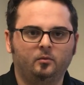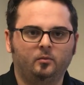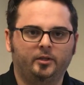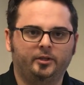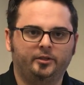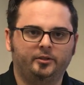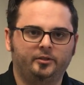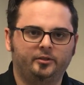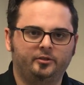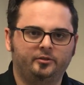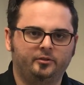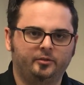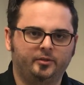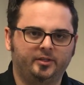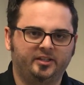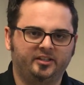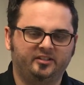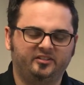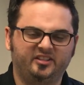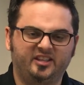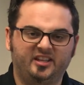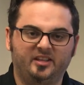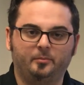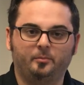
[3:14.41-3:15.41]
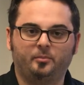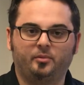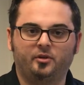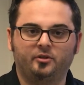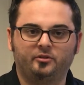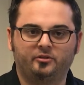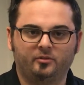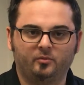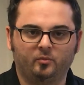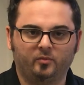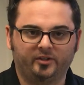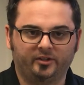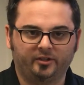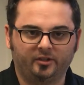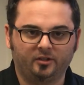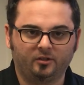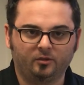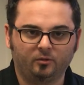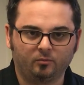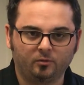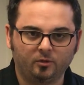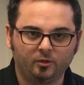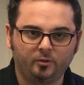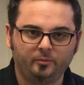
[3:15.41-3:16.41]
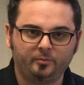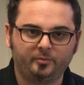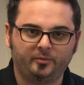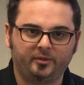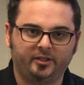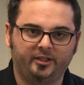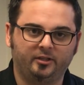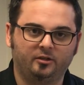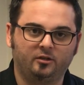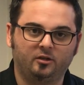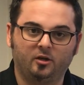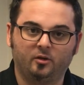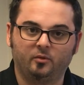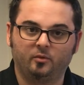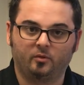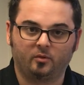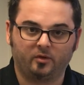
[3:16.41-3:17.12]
whether you're doing this in person with a group in your own